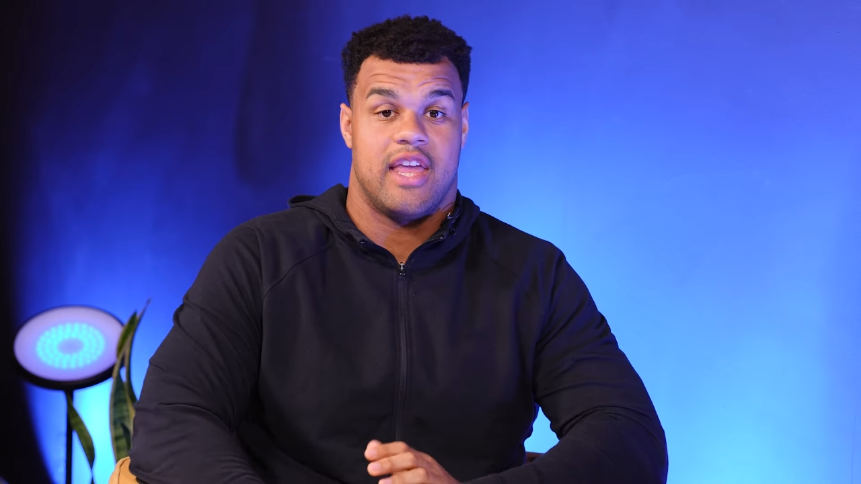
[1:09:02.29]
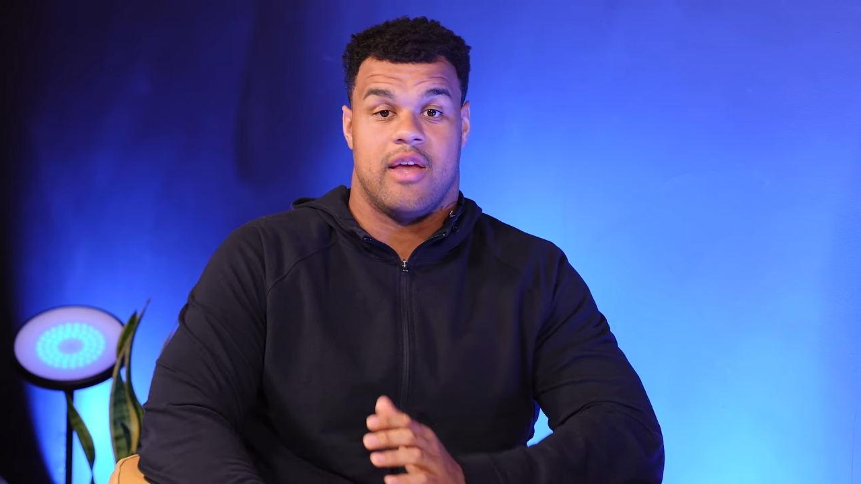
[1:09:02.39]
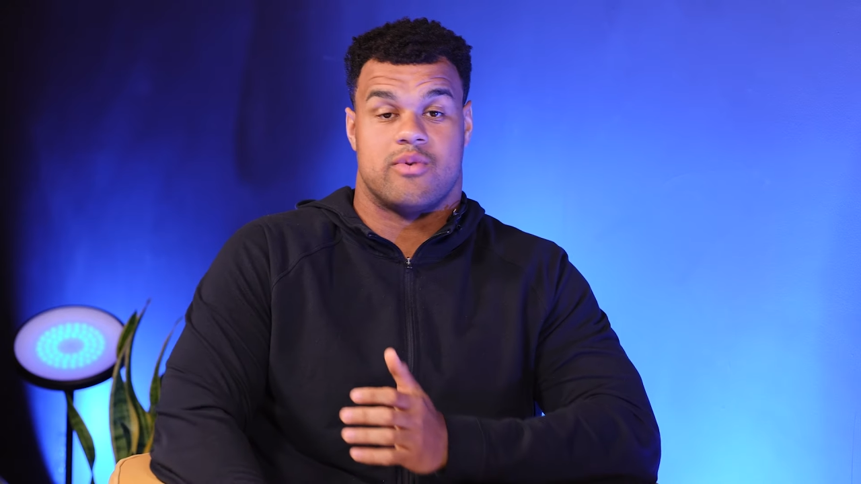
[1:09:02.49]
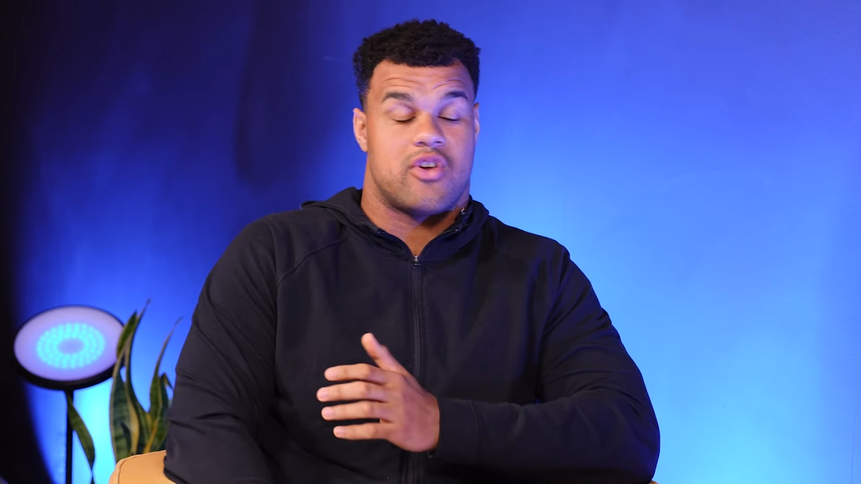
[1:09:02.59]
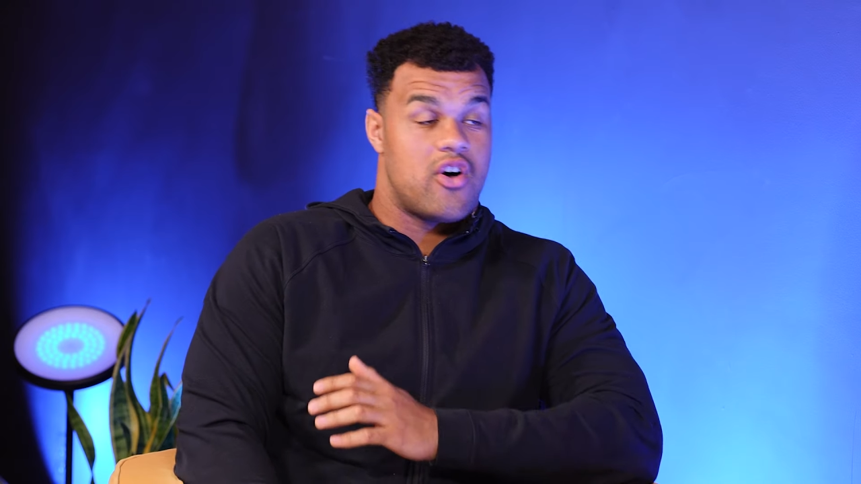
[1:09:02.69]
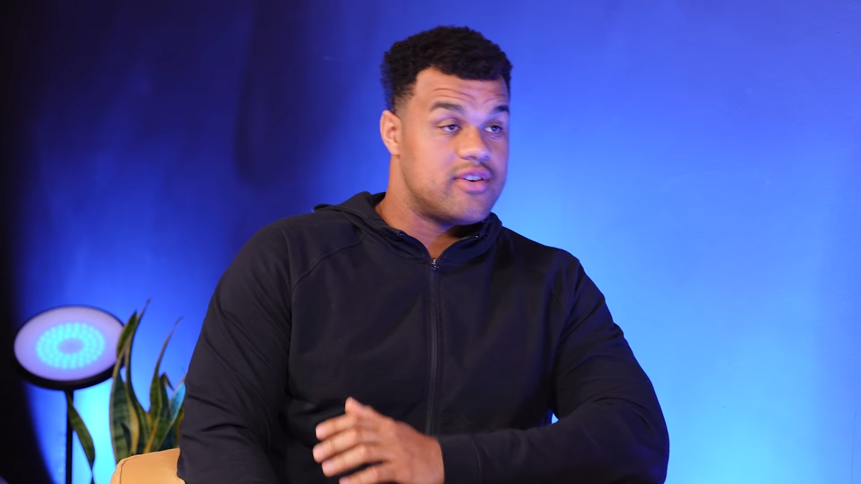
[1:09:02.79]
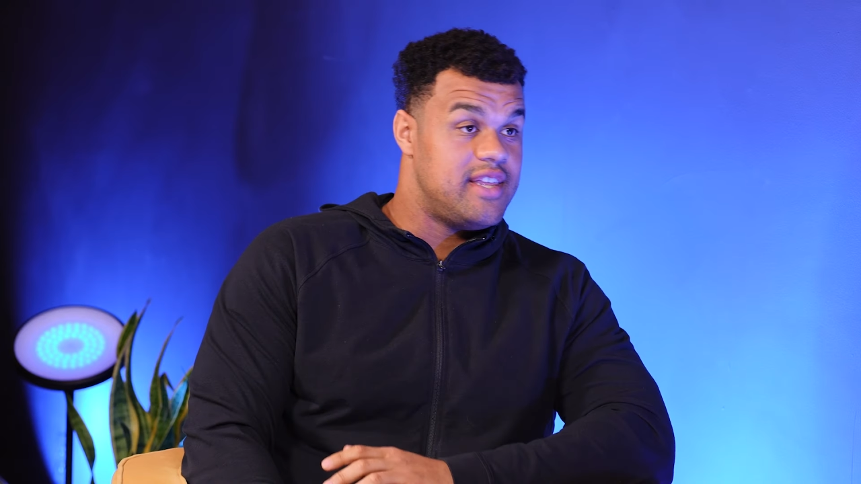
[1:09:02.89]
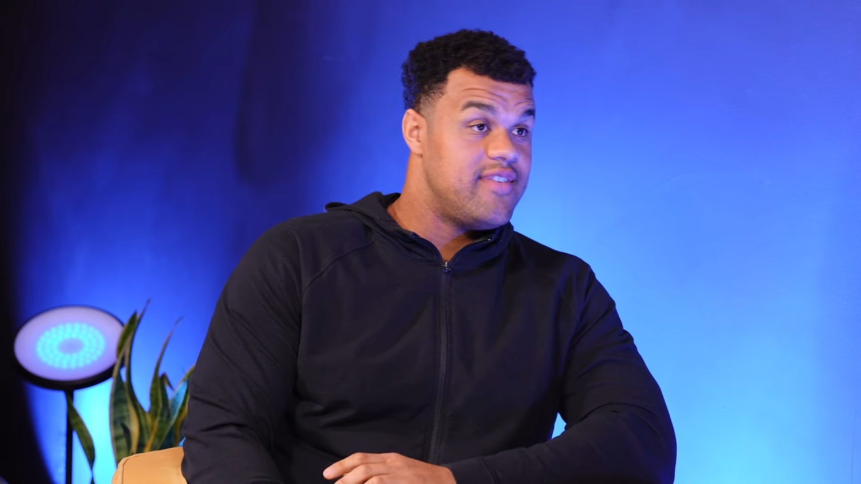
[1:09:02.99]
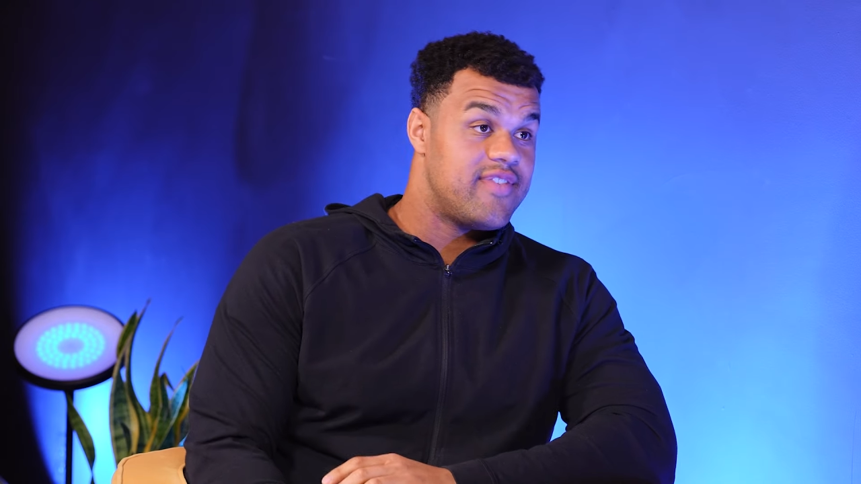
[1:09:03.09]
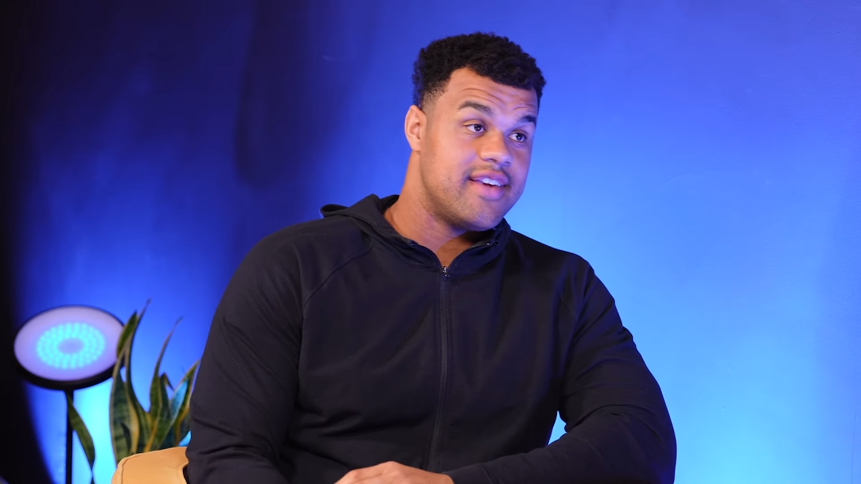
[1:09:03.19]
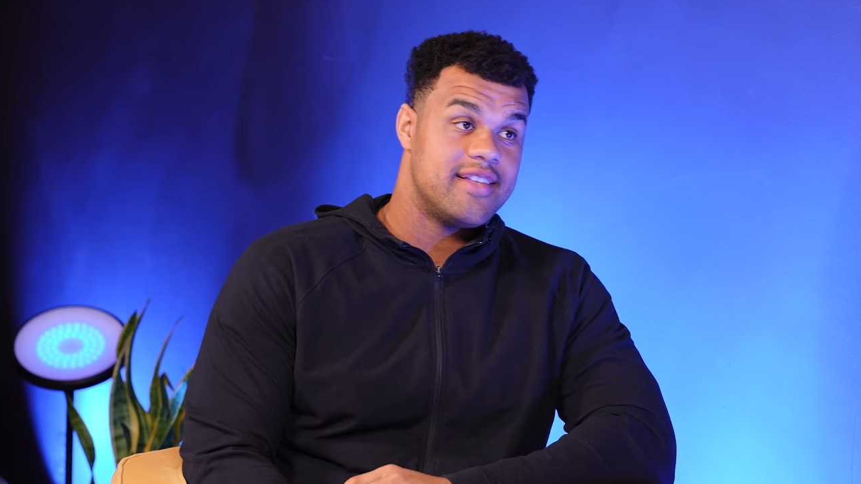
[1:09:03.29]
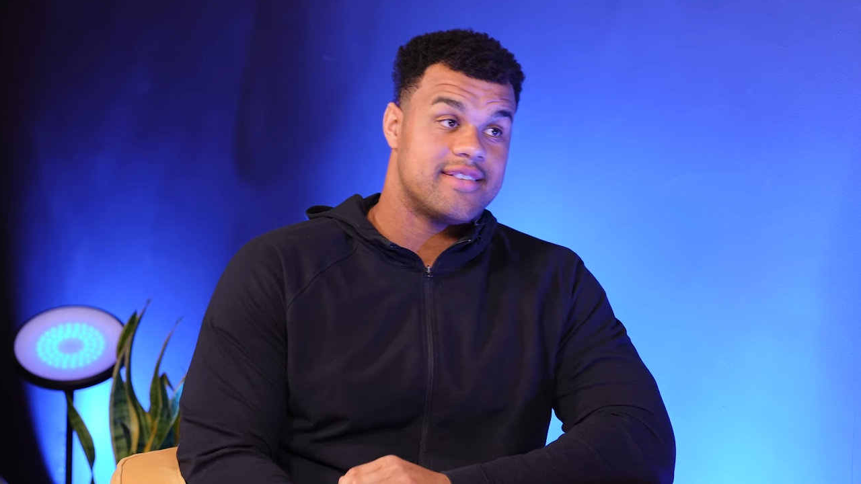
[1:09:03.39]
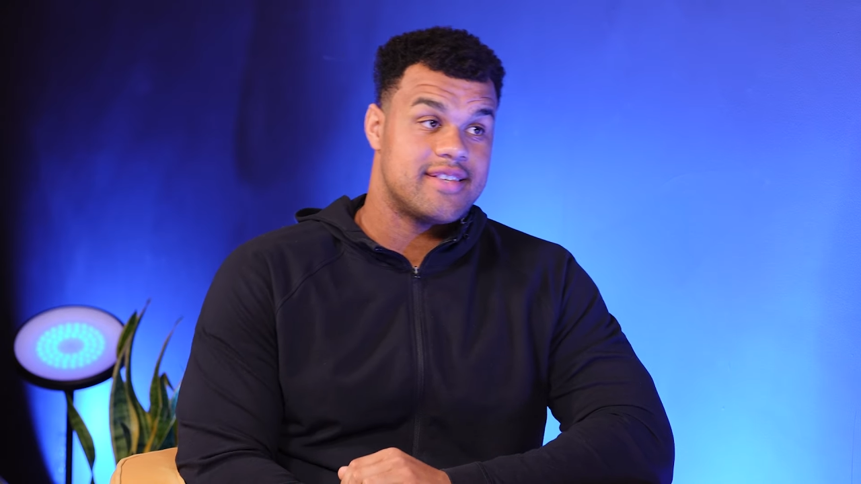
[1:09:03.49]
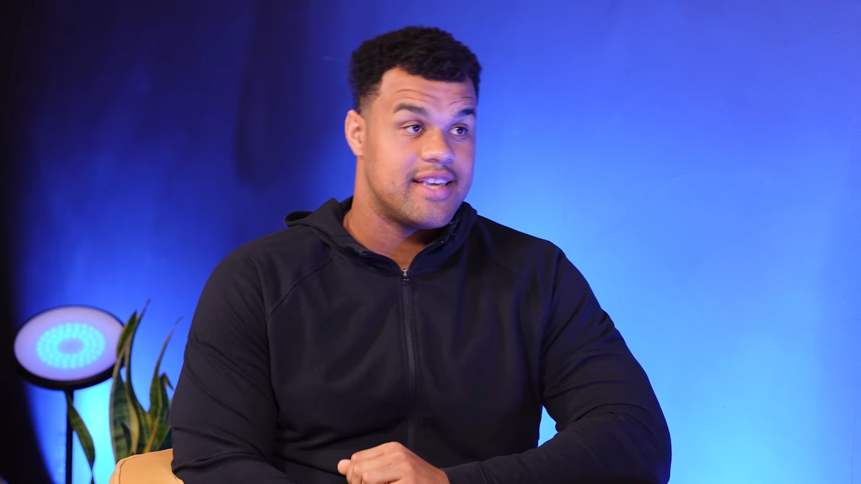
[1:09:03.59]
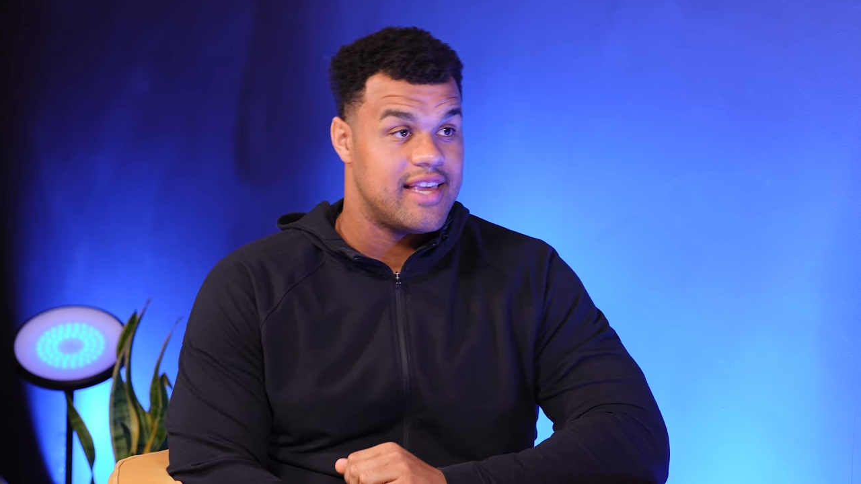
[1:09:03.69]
it was all defense.